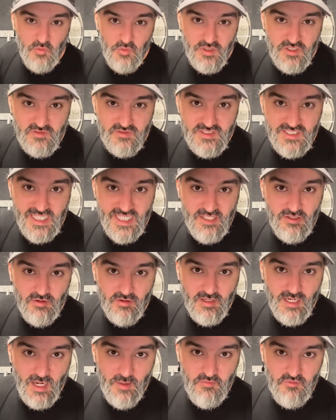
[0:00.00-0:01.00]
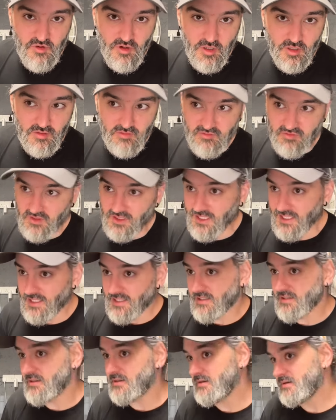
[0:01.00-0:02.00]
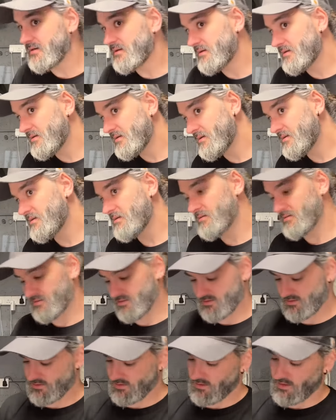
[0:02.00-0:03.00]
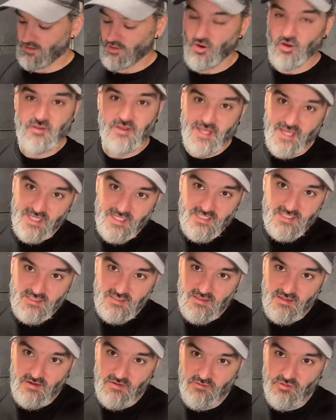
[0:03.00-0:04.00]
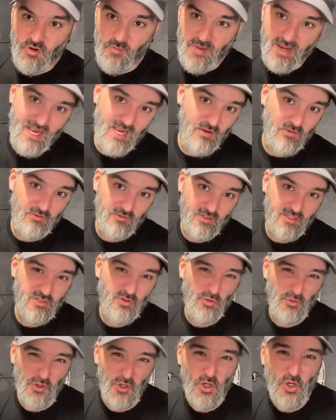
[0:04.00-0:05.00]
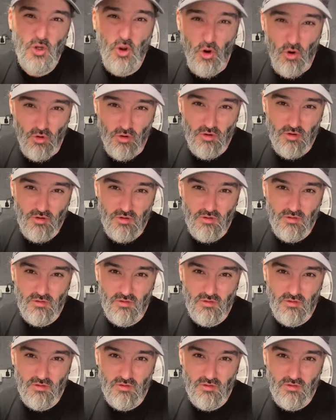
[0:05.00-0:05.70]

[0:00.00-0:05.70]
would have seen on camera, hopefully. I got this for a pound. It's called a gonk.